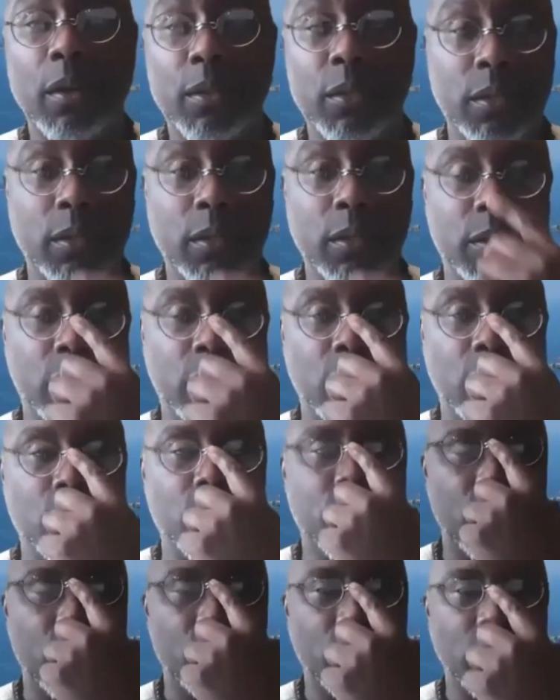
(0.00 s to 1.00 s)
to
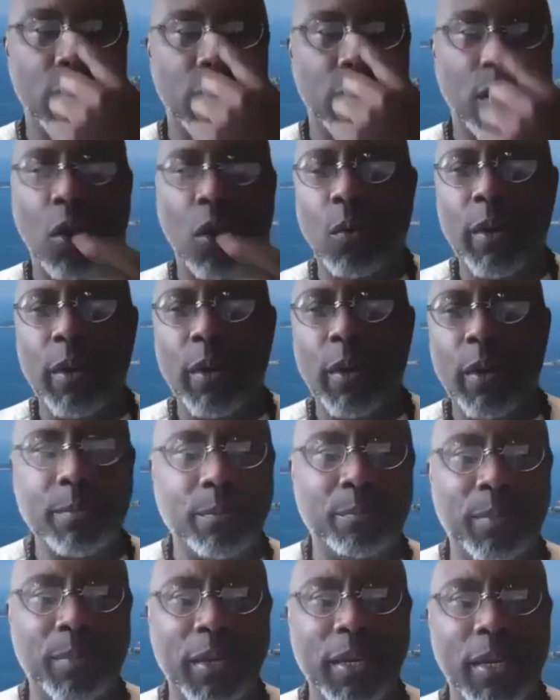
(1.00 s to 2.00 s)
coach you. Always
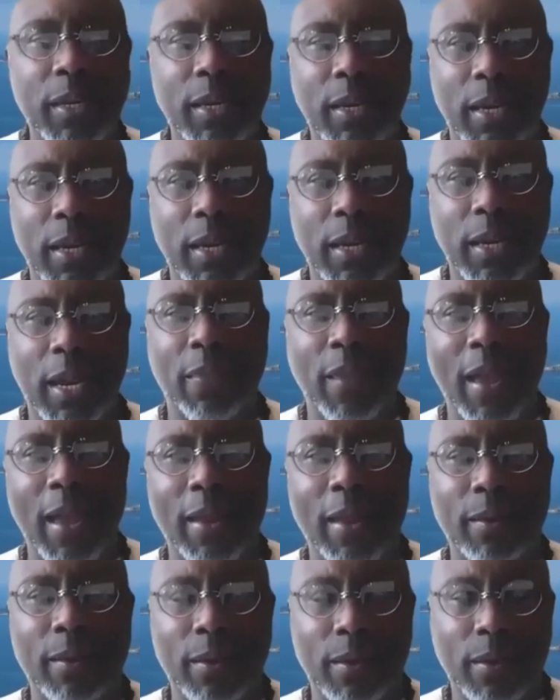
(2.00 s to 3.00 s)
be in
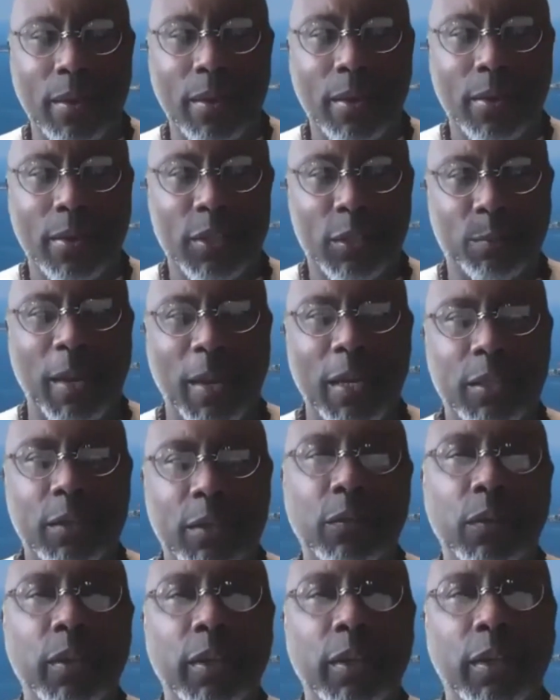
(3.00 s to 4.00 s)
that
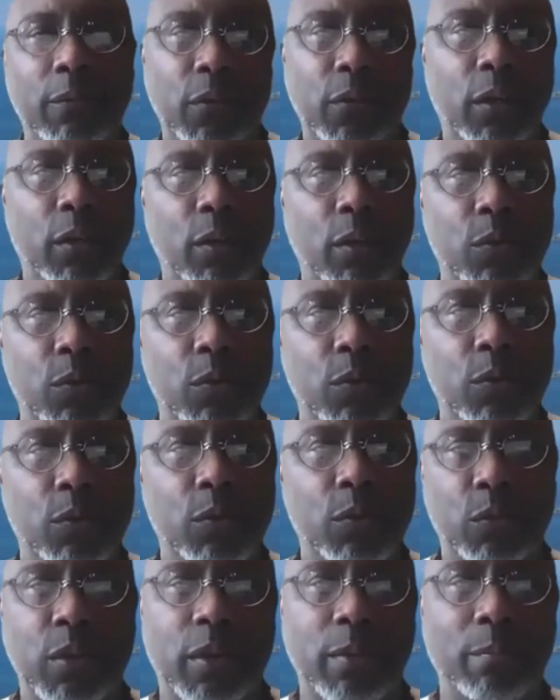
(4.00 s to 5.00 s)
space of looking for
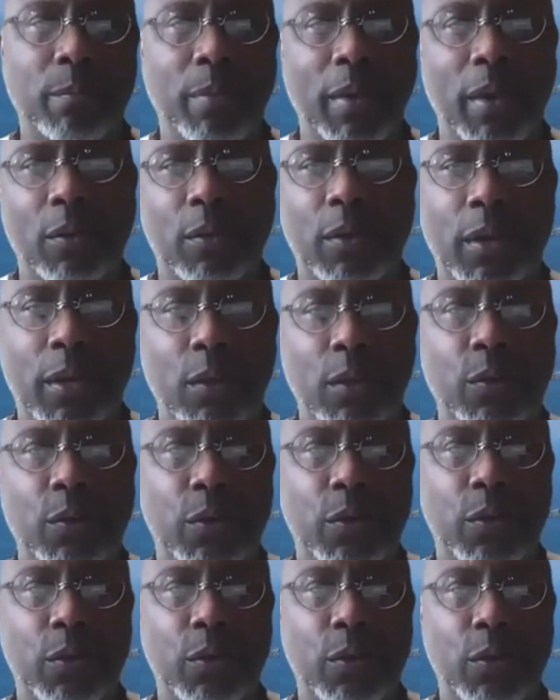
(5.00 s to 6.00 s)
coaching so you can better heal
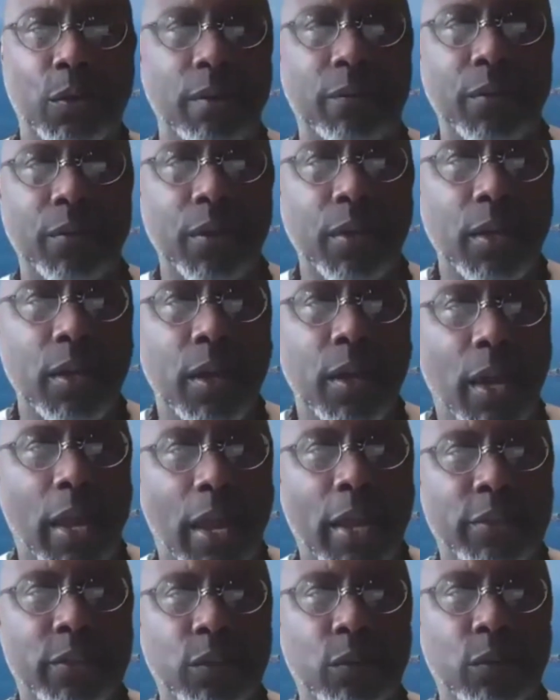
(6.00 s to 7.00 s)
yourself.
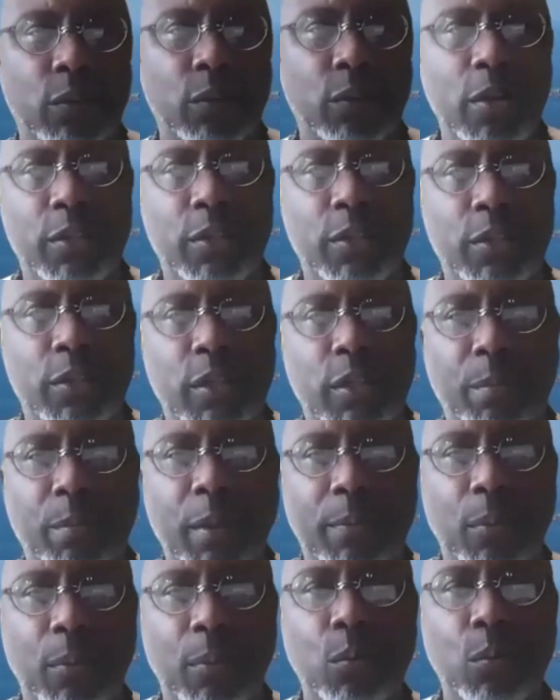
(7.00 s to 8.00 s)
And surround yourself
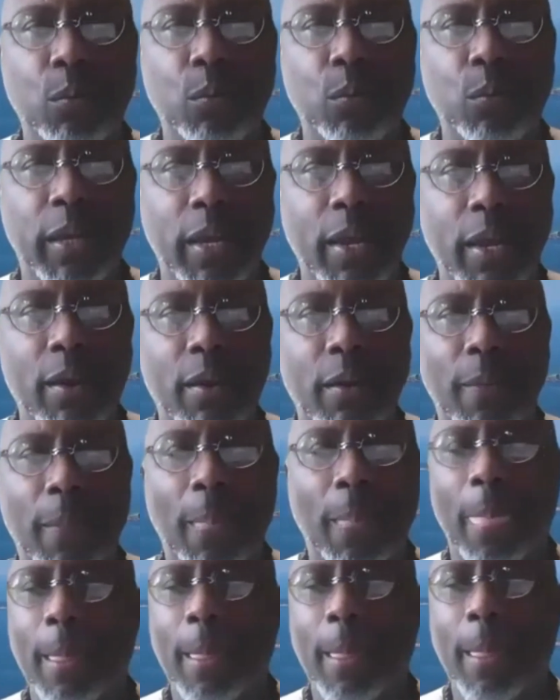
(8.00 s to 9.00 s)
with people who care
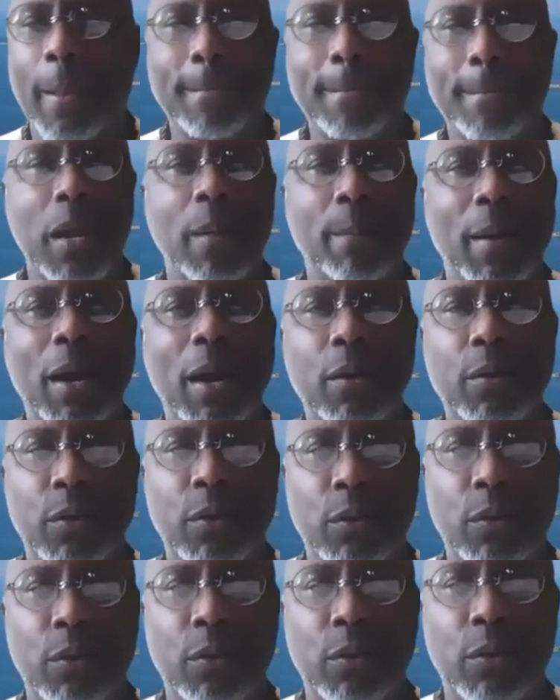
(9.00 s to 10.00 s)
about
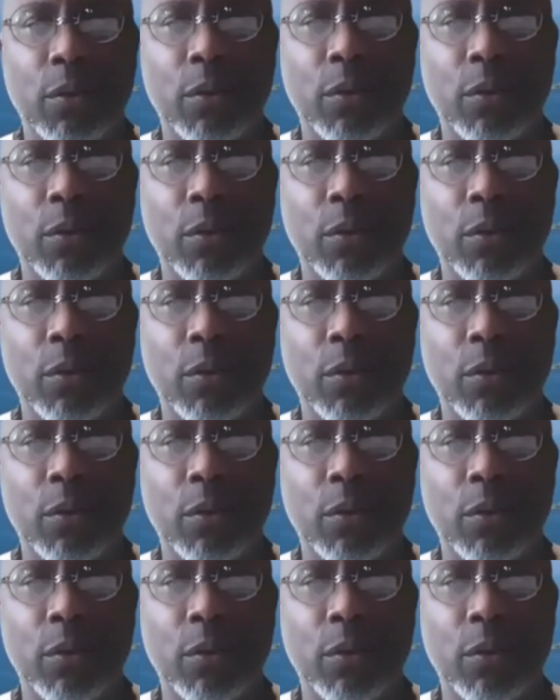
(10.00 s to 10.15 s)
you,